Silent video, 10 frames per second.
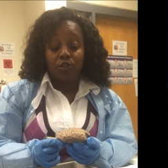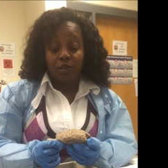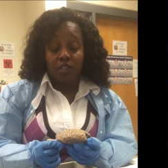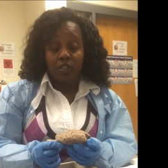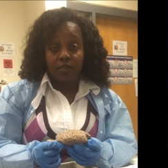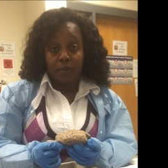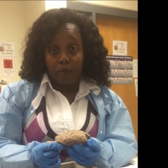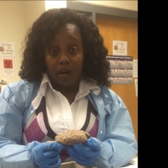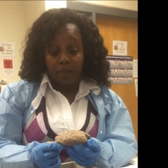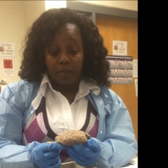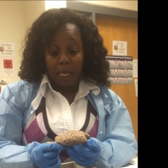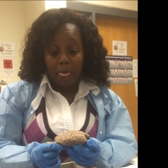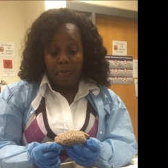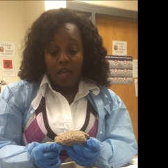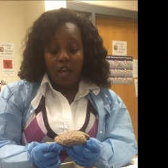regions of the brain.
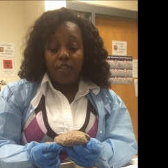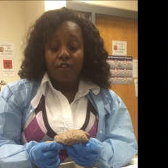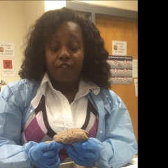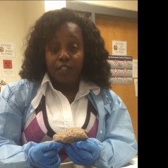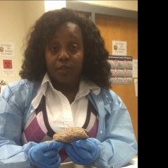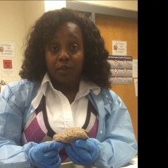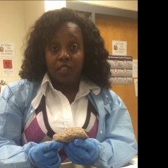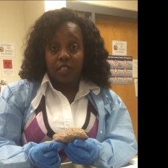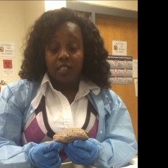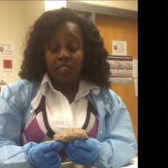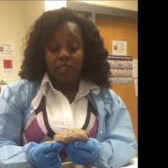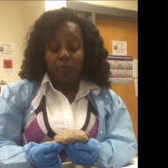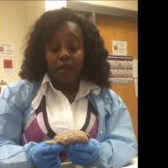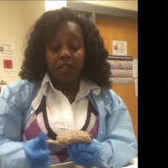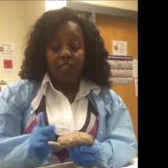The first region is going
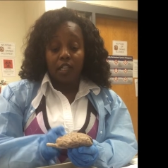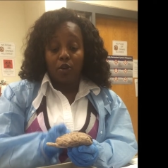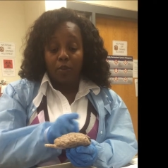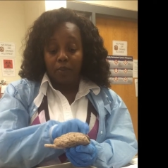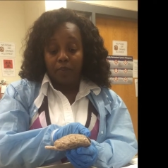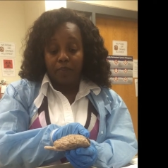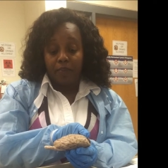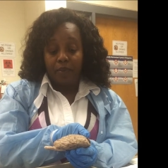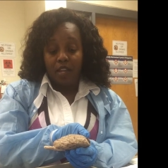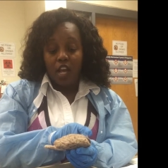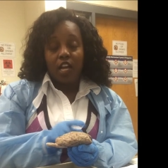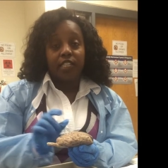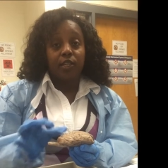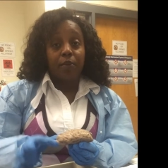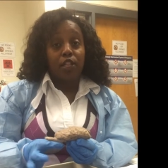to be the cerebral. It's
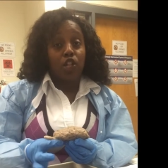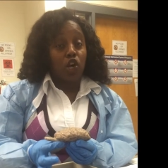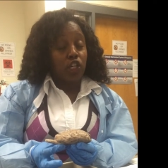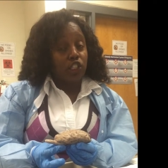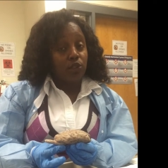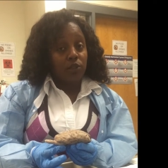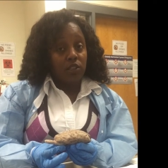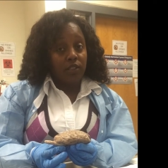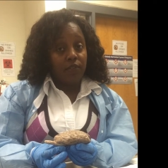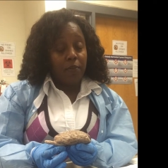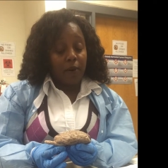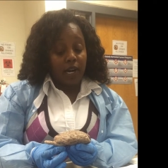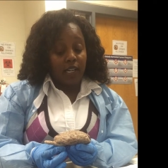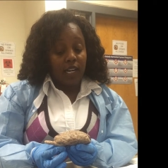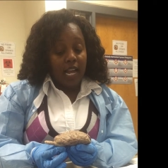going to be the largest region of the
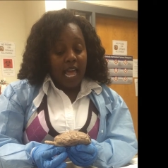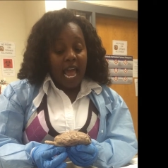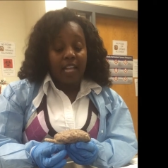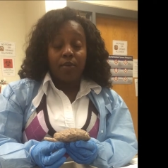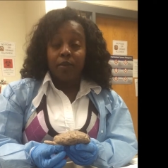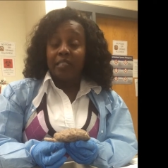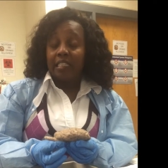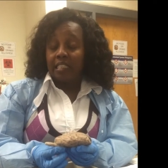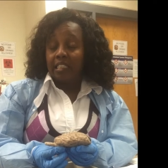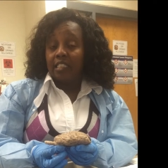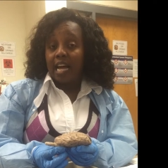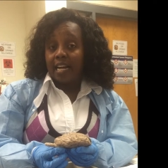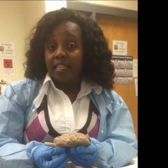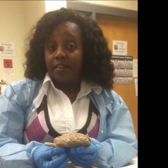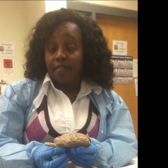brain and the most easy to
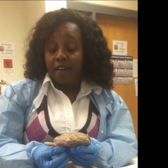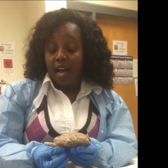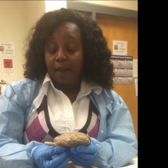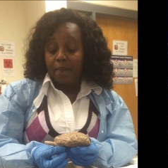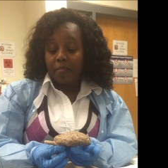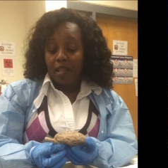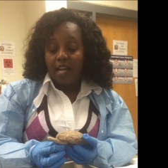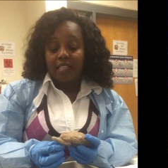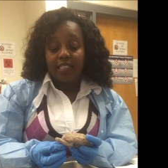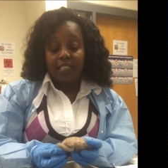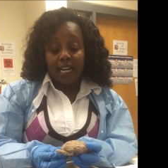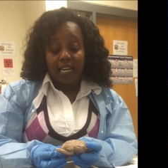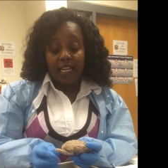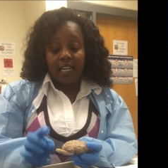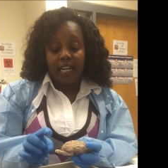identify. The
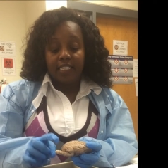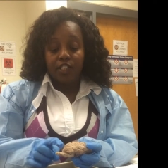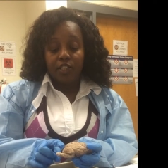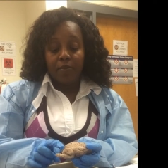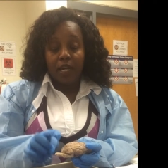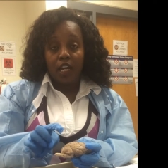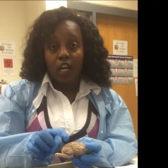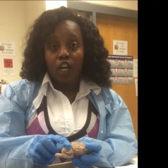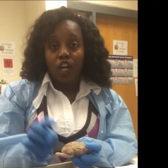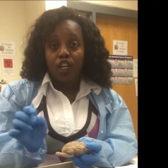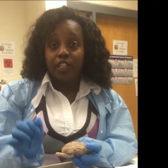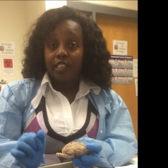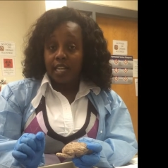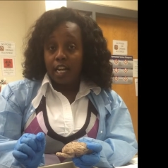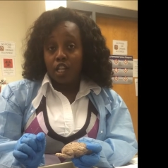second is going to be your
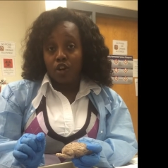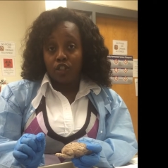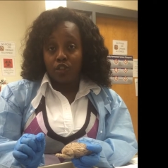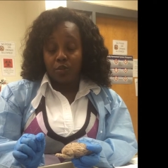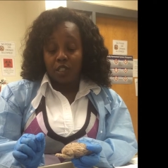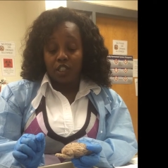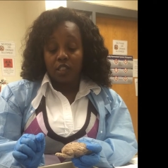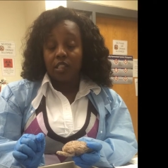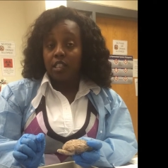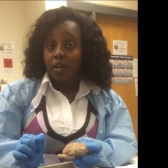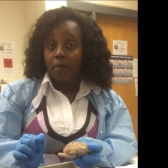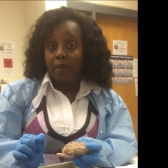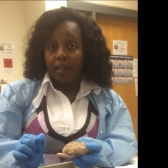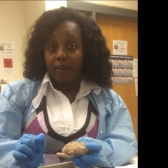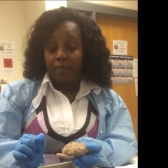second largest region, the
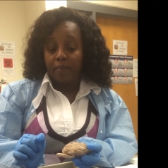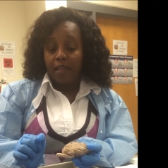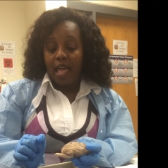cerebellum.